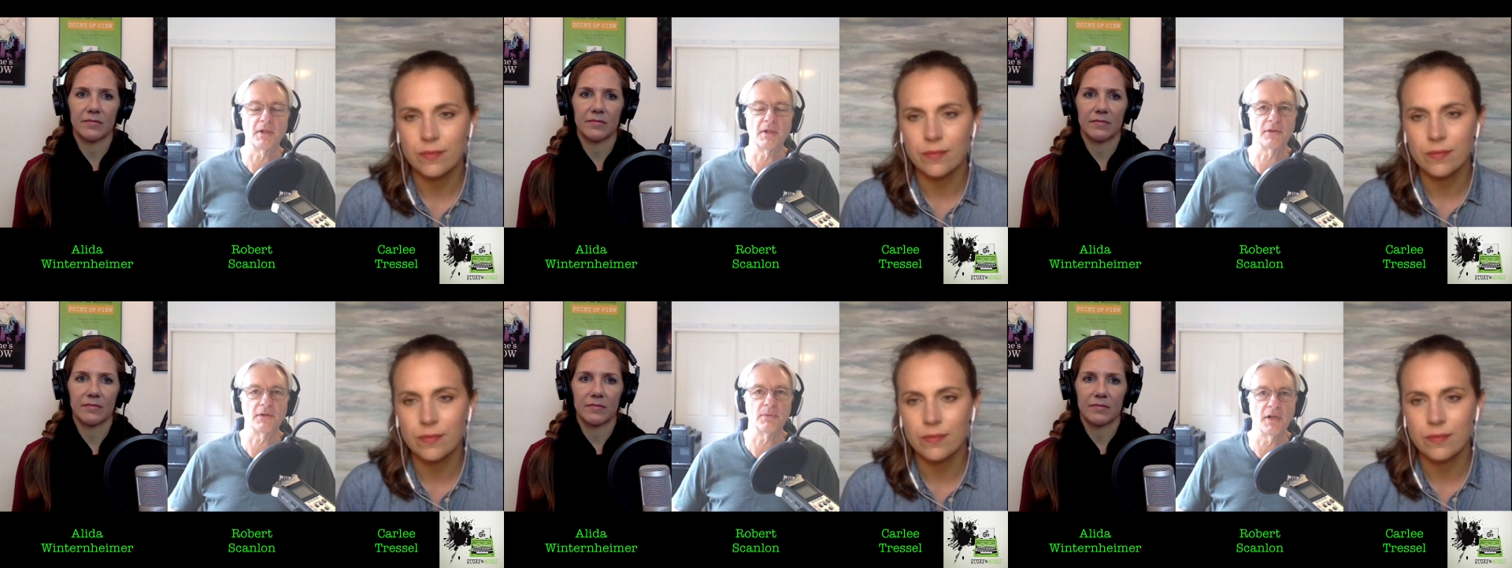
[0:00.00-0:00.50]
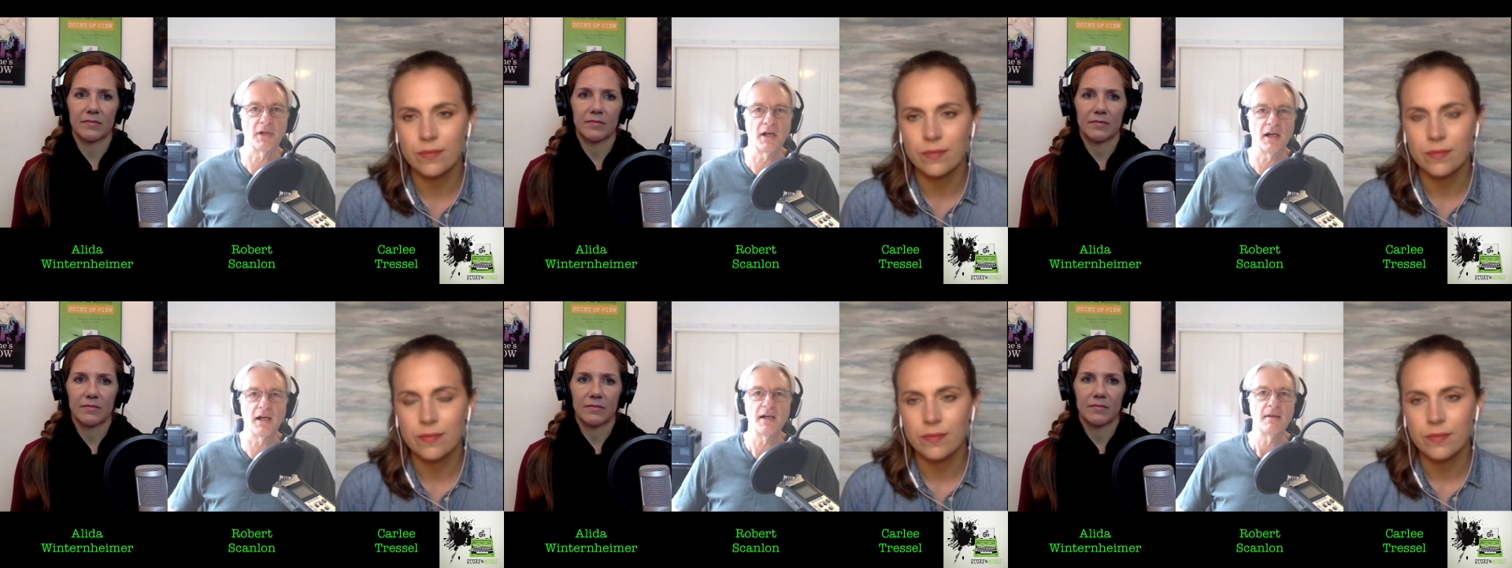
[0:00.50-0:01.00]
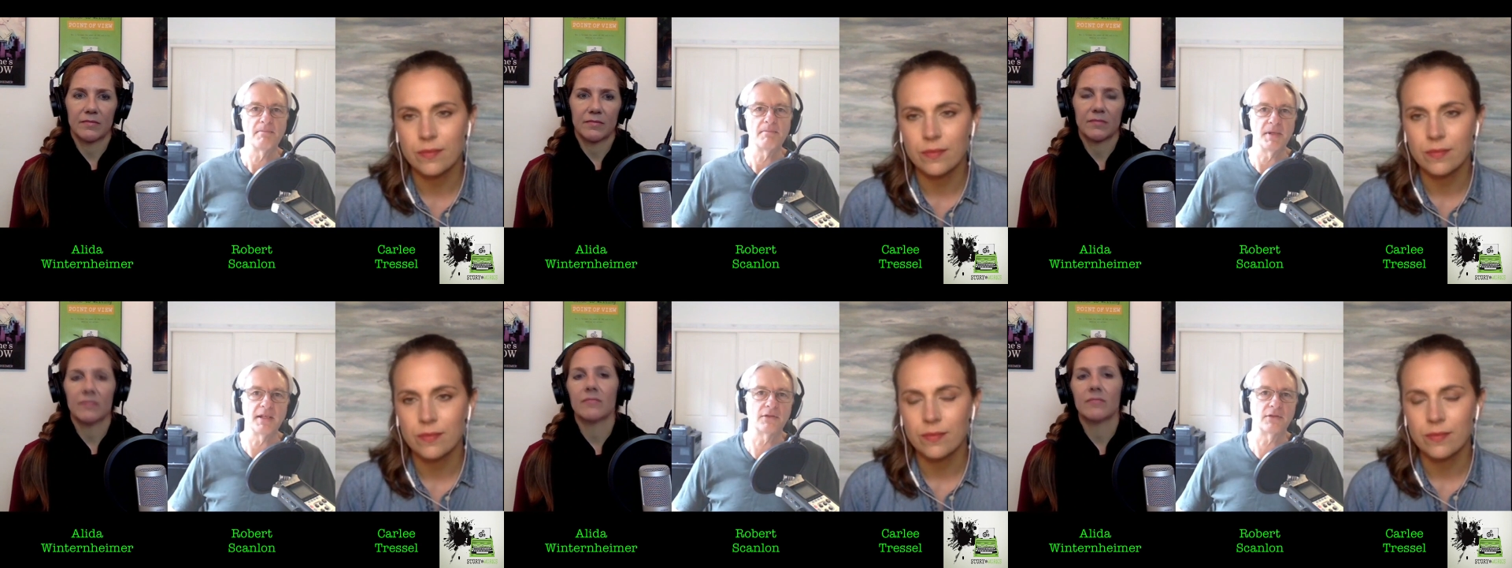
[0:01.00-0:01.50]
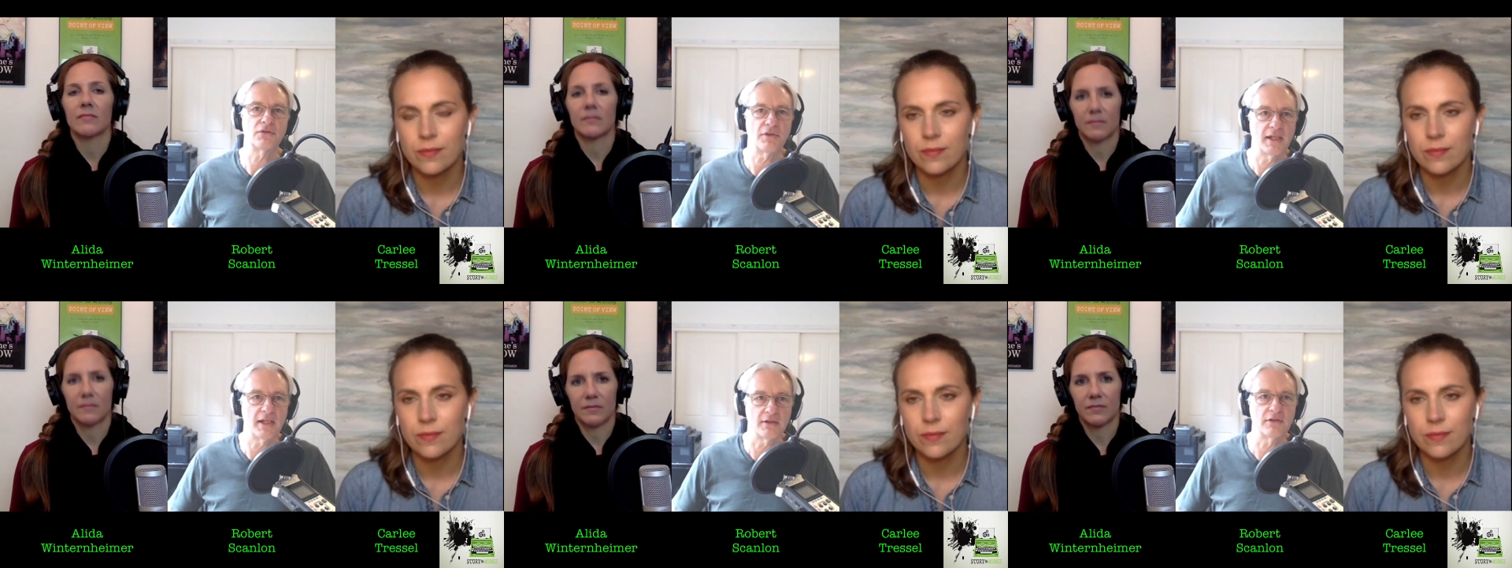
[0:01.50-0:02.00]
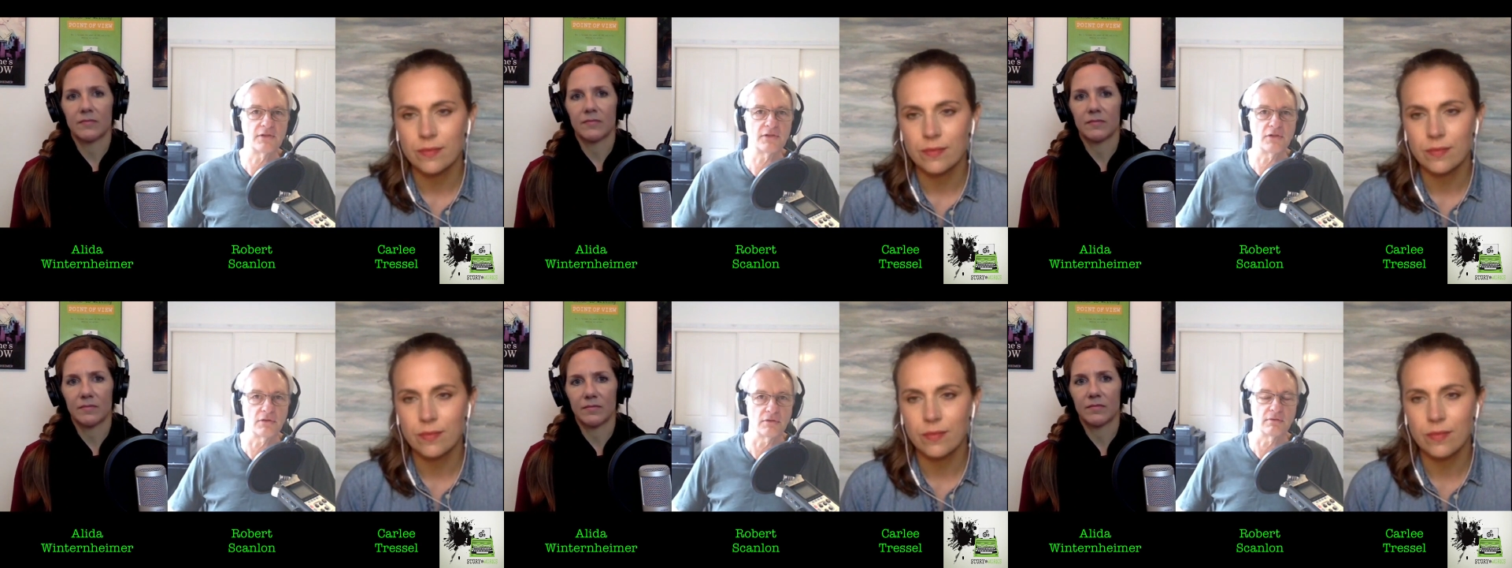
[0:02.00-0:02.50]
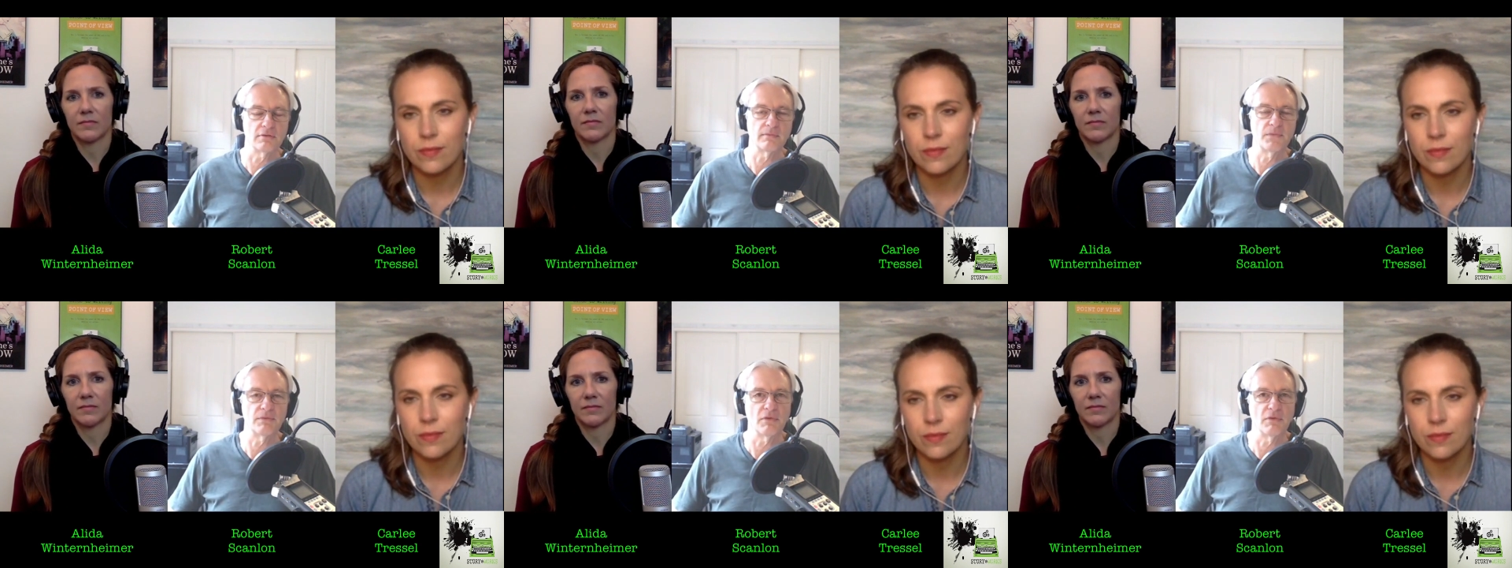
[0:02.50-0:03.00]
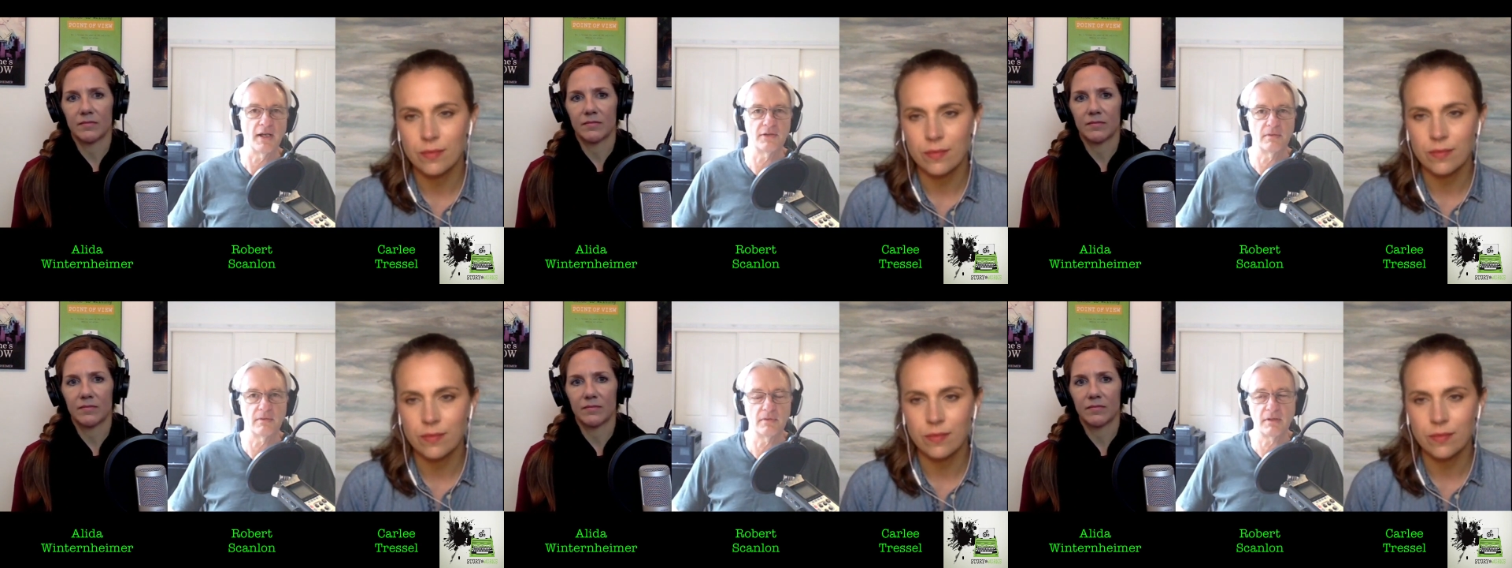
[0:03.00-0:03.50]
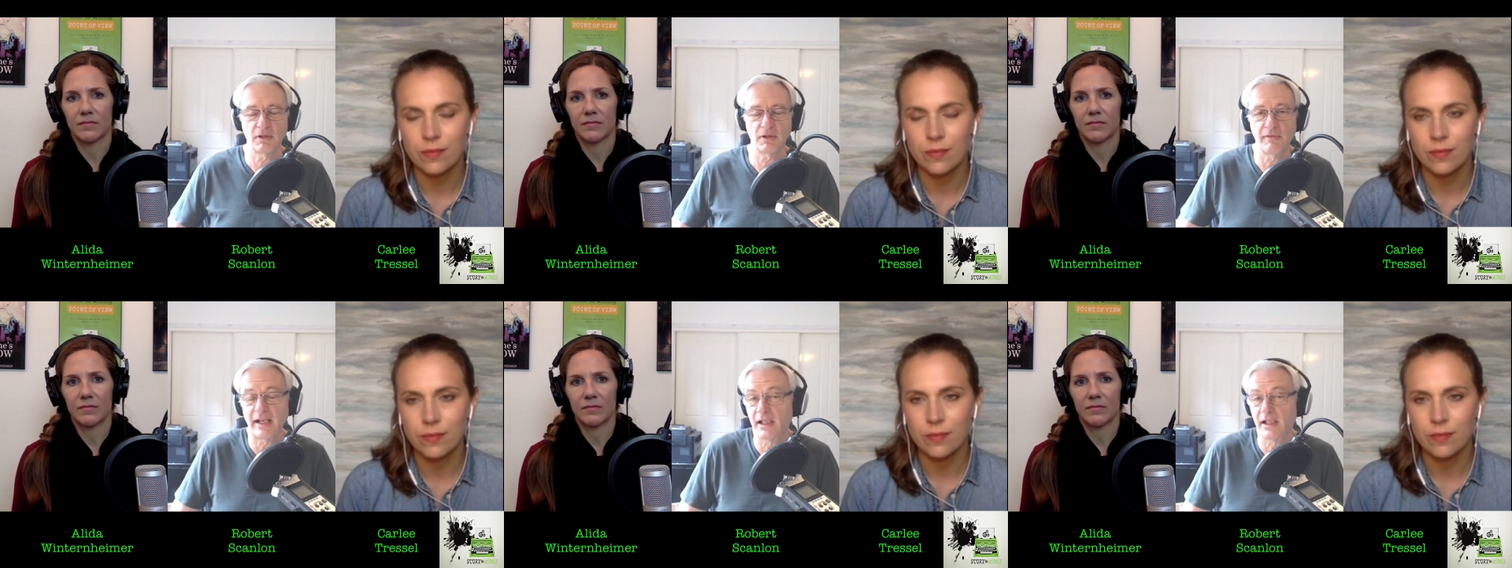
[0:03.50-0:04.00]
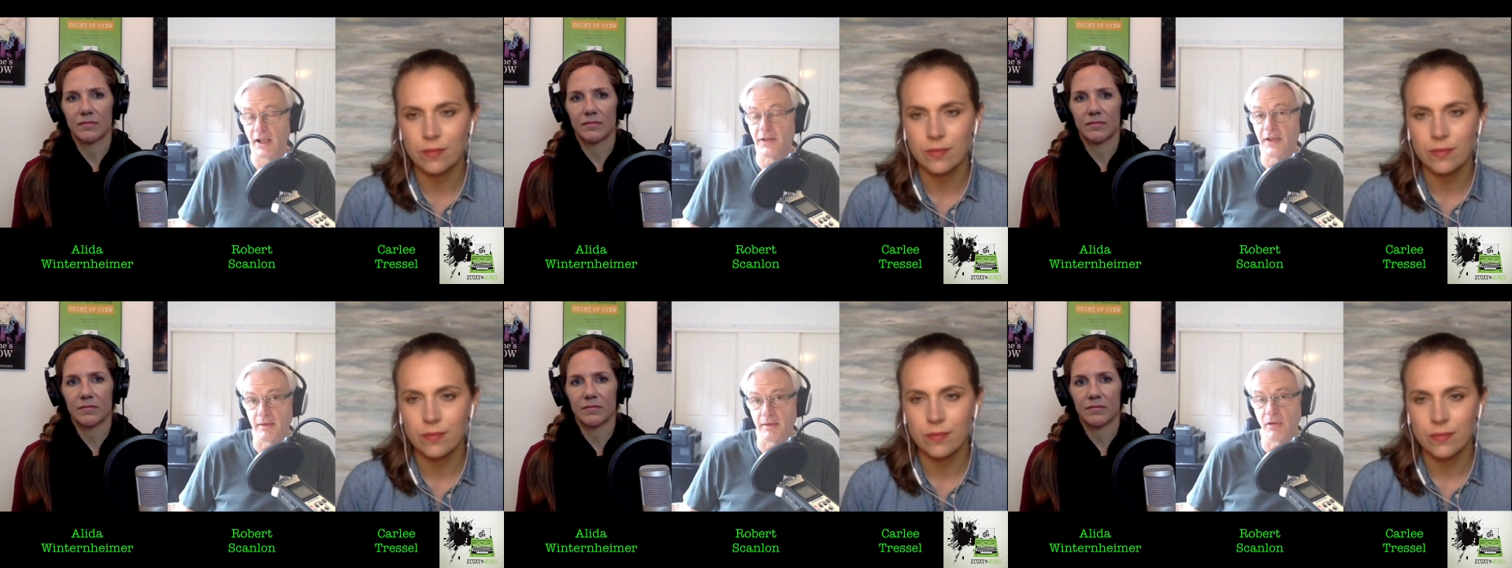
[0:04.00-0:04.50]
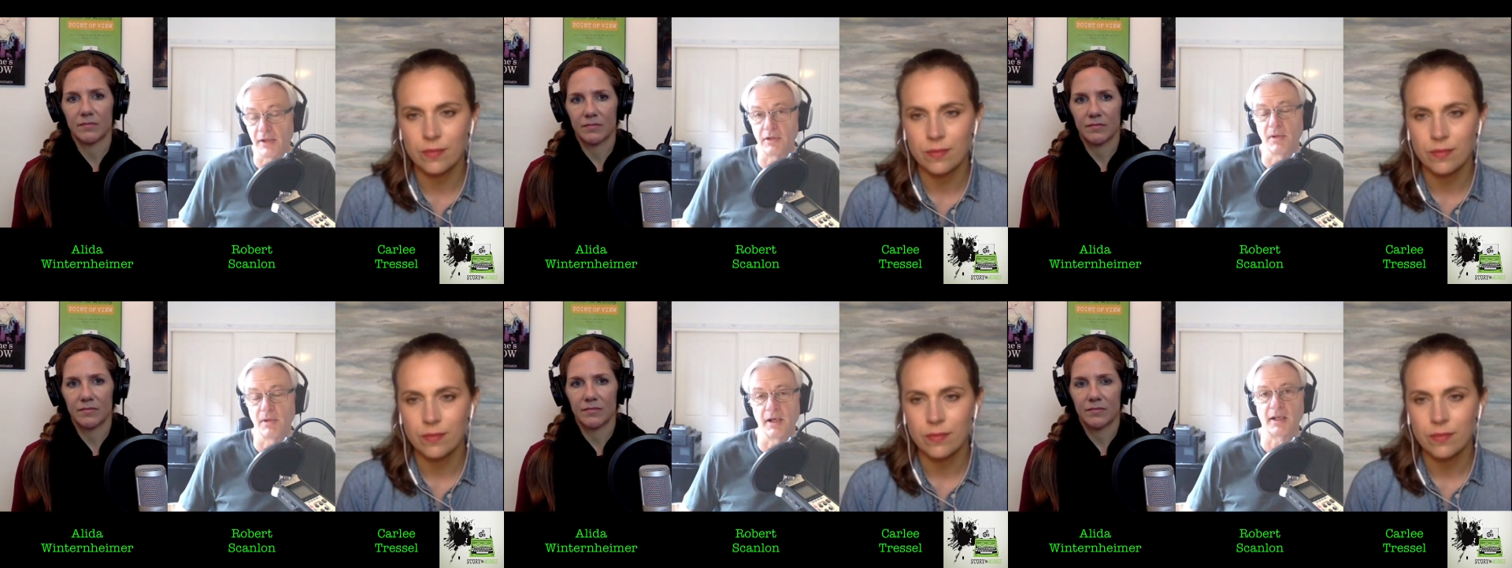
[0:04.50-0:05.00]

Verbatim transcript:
Speaker 1: because we are being trained to correctly, I think, write to